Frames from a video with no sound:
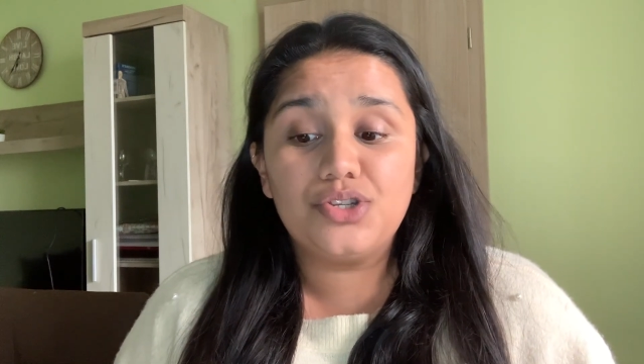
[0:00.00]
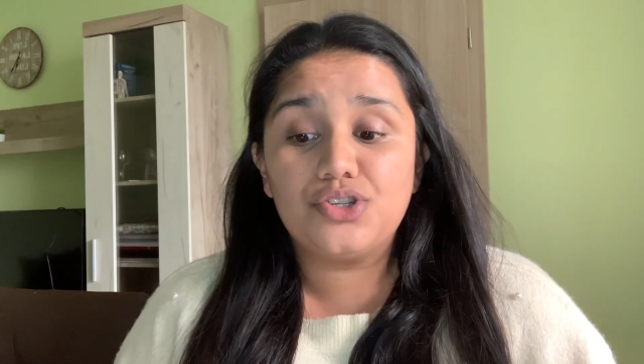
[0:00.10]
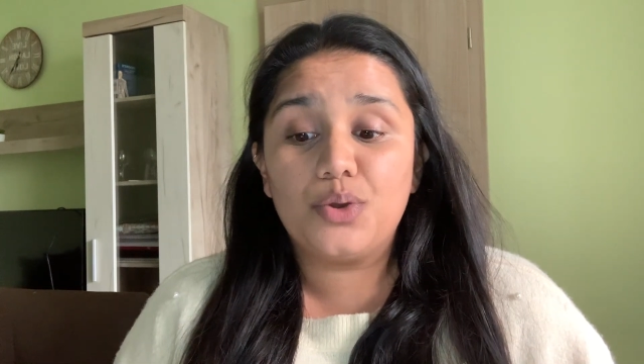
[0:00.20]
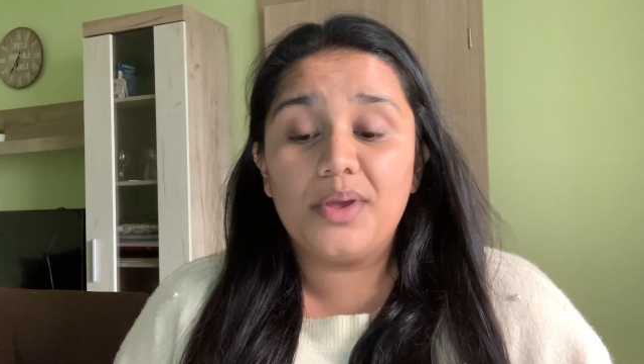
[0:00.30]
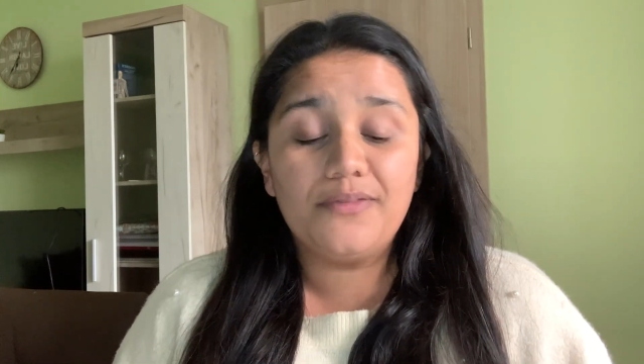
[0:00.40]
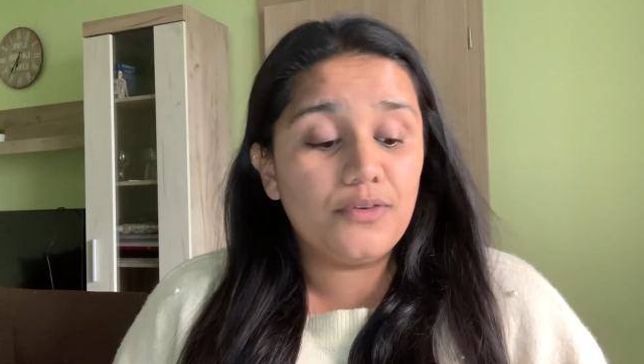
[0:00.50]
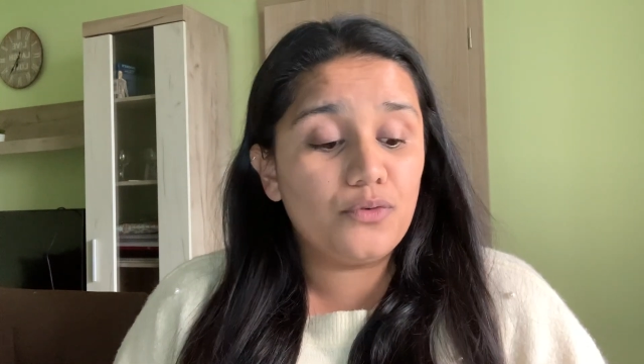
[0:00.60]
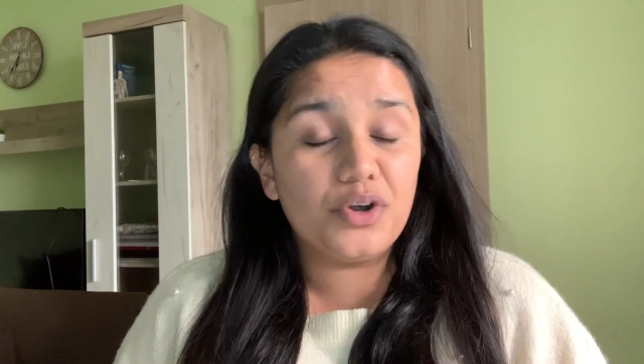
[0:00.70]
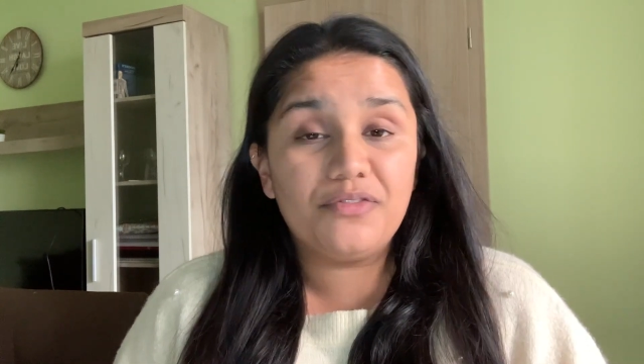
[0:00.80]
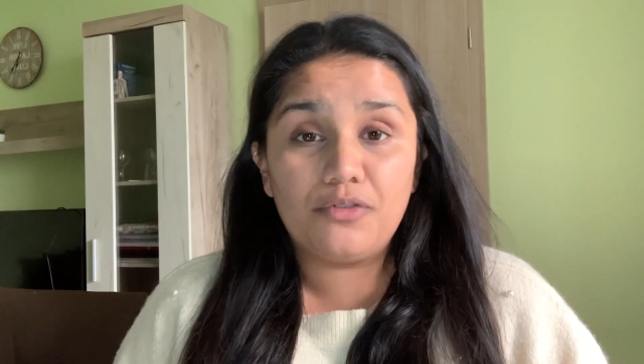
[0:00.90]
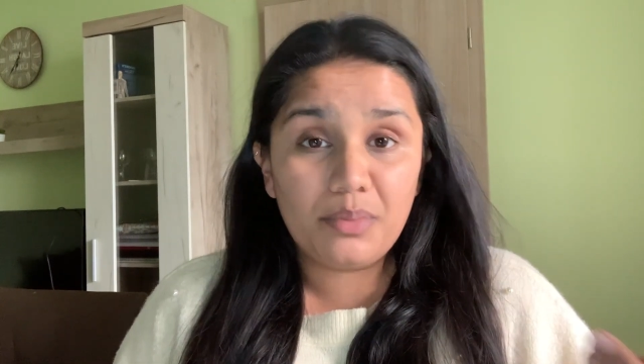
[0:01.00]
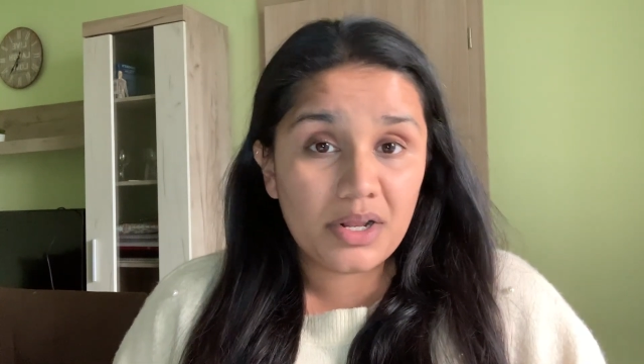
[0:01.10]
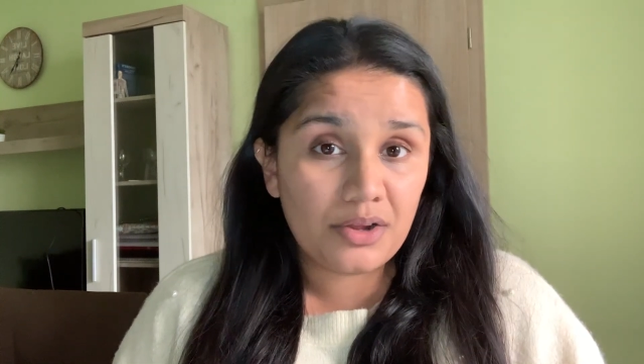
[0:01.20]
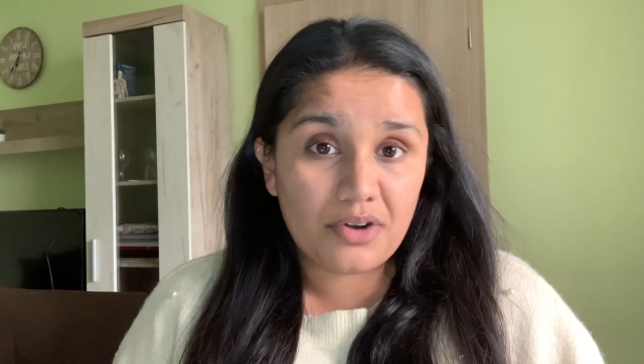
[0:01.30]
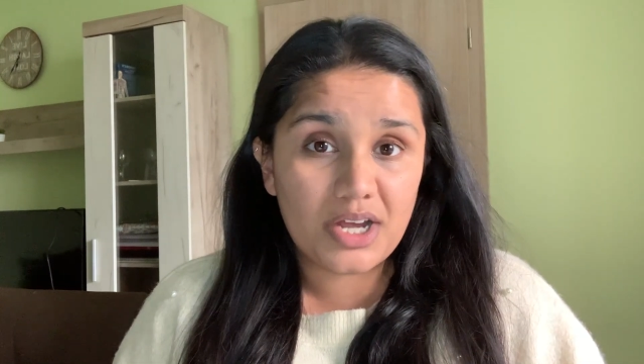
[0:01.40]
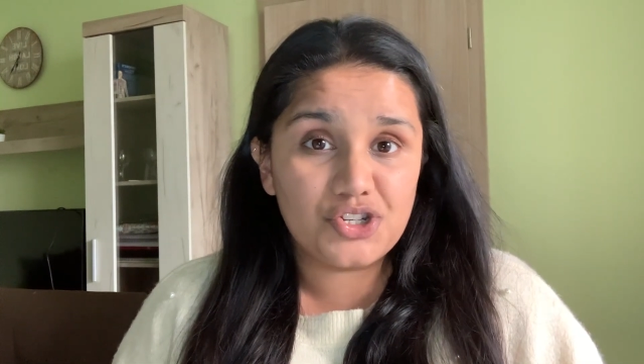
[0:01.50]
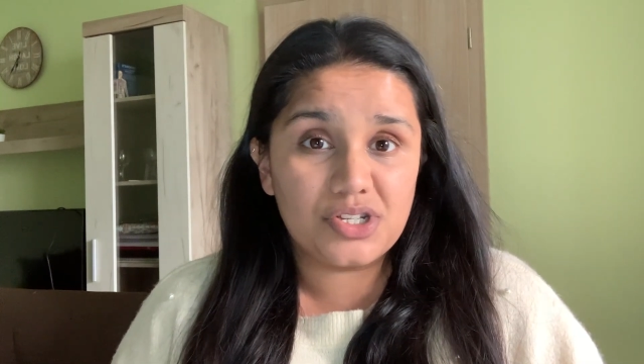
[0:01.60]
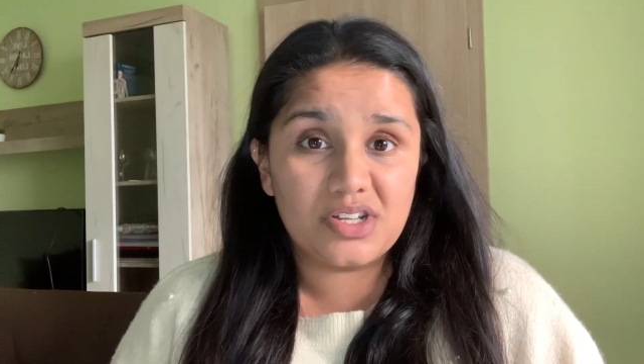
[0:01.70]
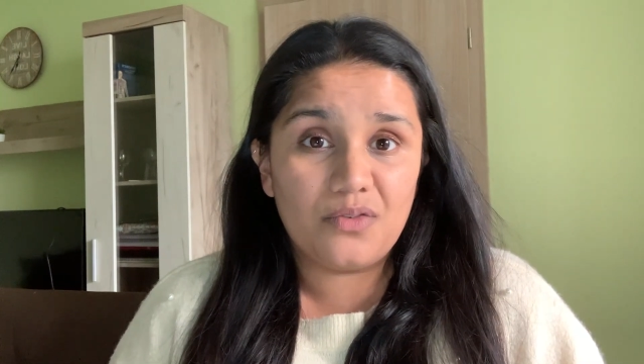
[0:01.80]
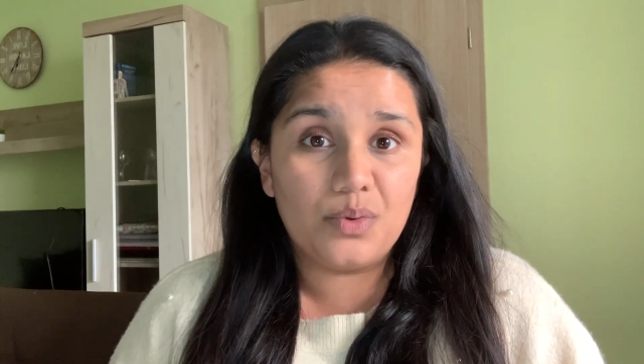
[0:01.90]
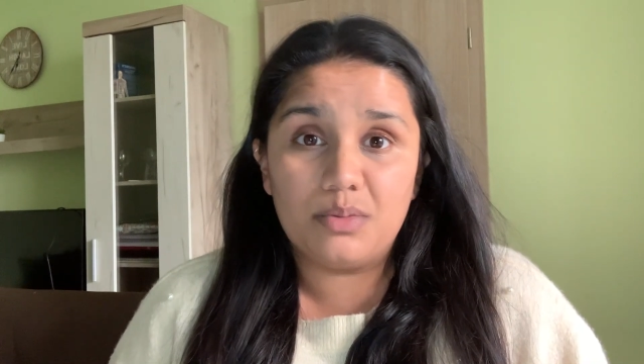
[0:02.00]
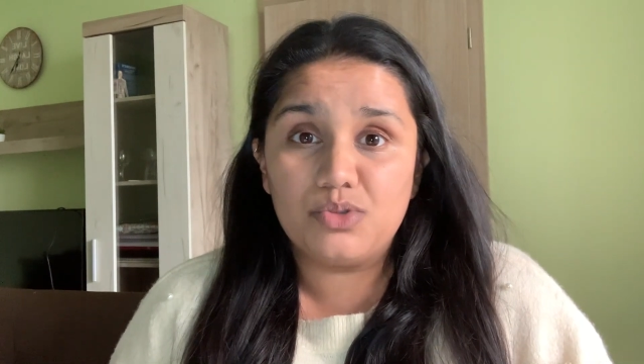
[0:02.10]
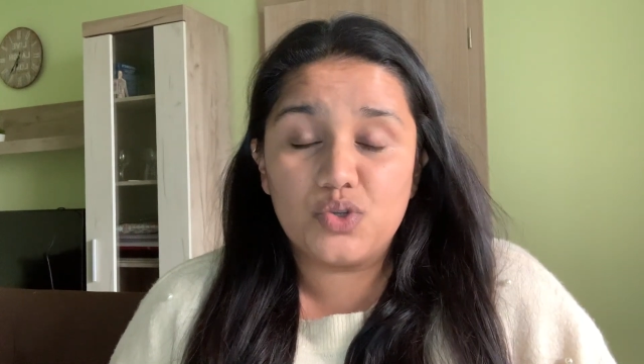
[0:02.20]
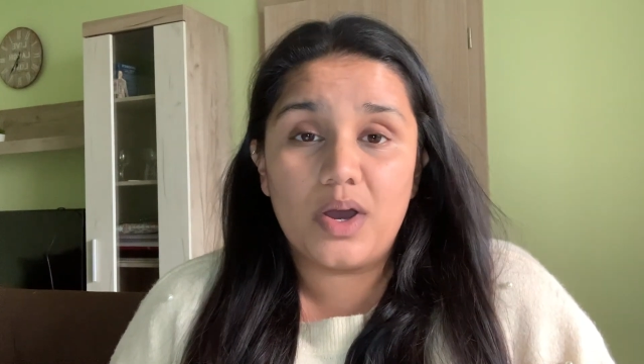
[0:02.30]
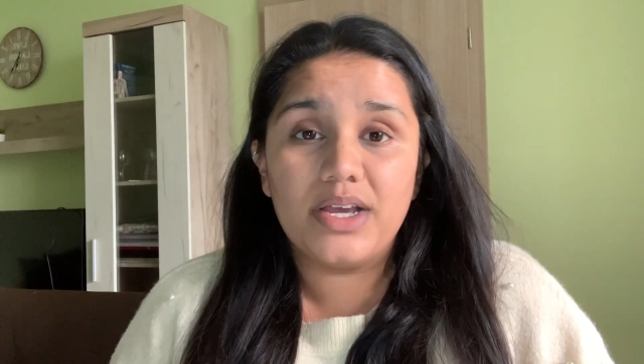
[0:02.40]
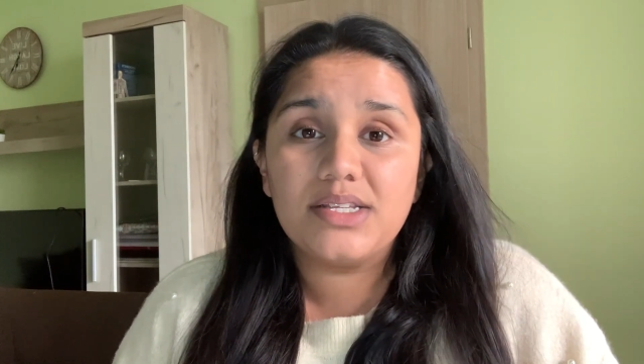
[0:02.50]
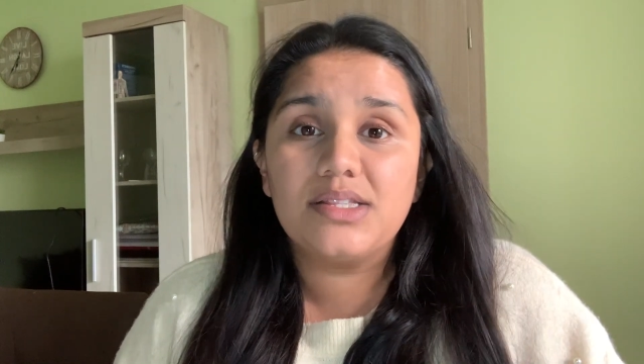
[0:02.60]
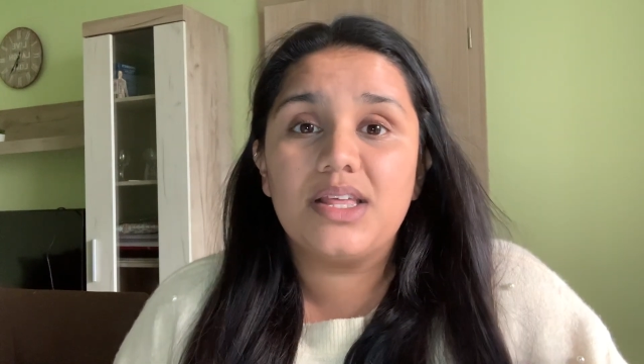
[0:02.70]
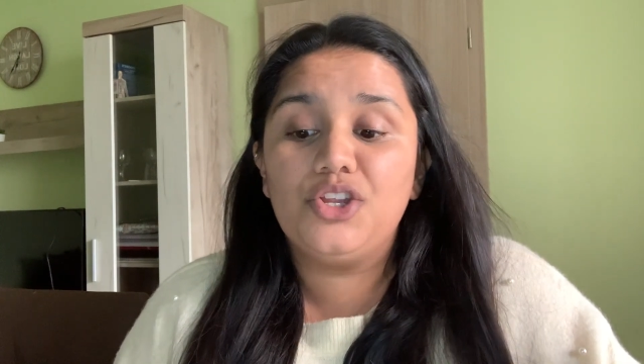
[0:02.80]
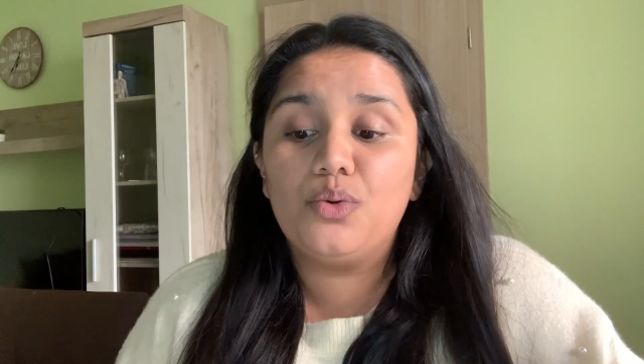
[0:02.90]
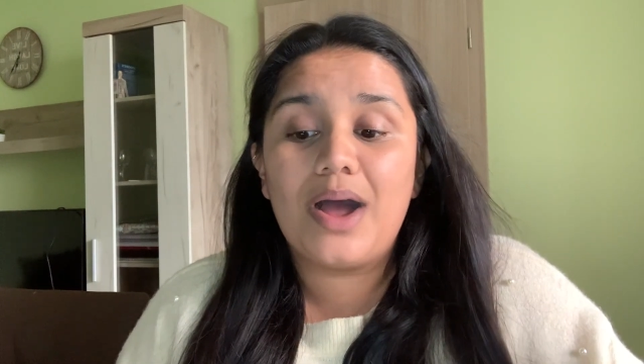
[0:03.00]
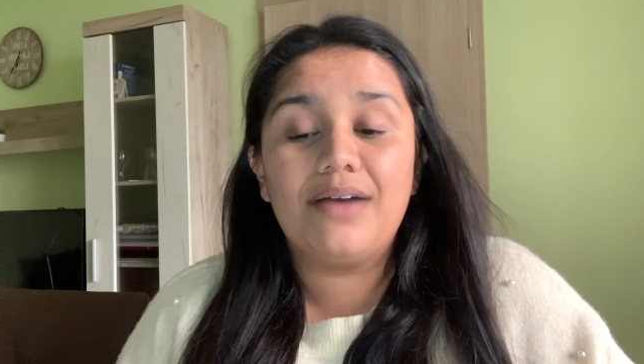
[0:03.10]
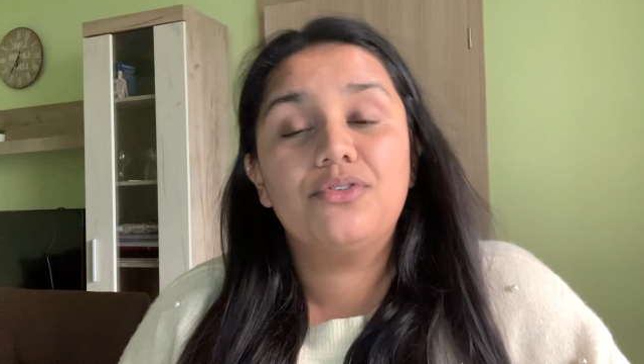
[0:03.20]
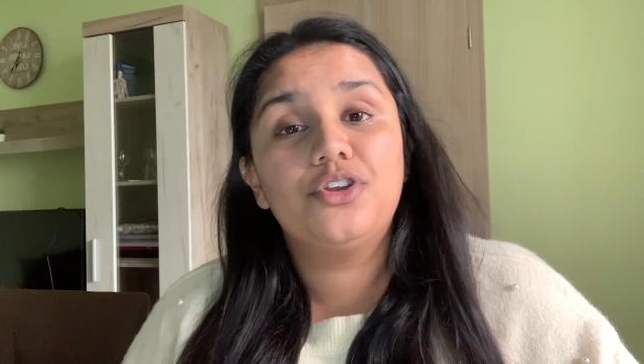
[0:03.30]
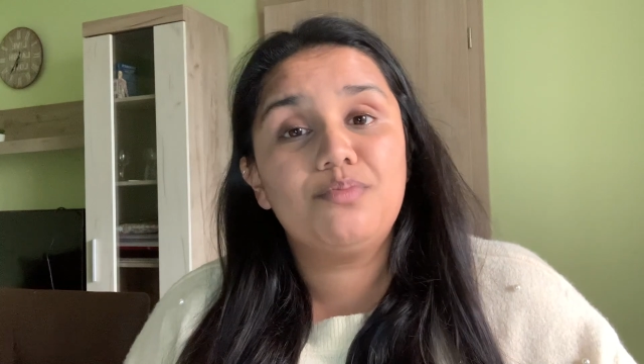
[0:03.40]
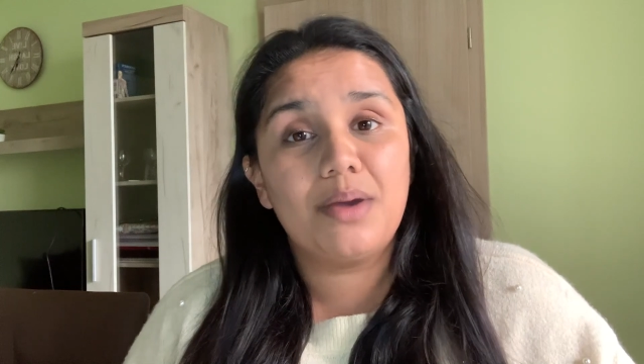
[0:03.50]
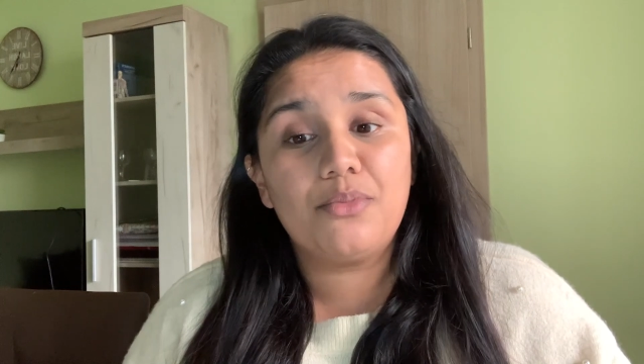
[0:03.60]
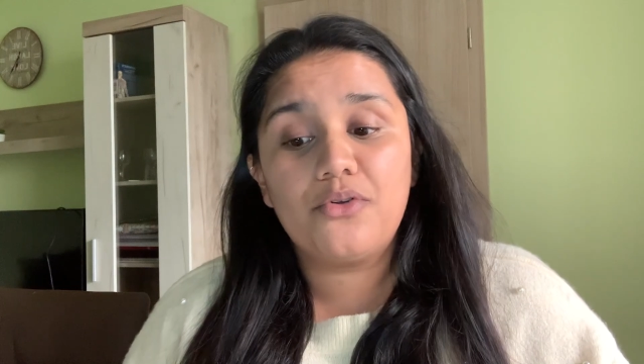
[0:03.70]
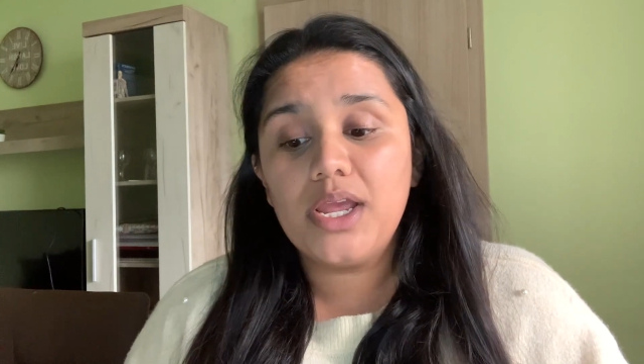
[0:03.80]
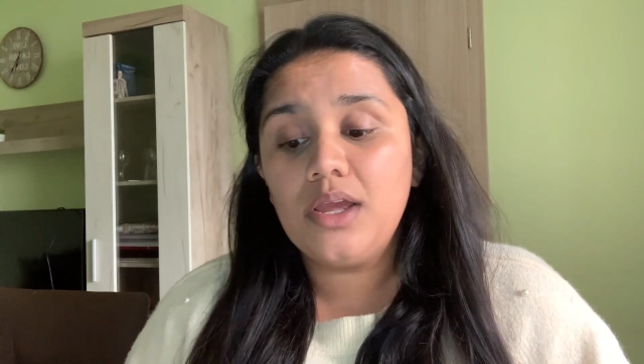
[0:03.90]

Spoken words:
So if you've already familiarized yourself with them twice, then you'll have good memory.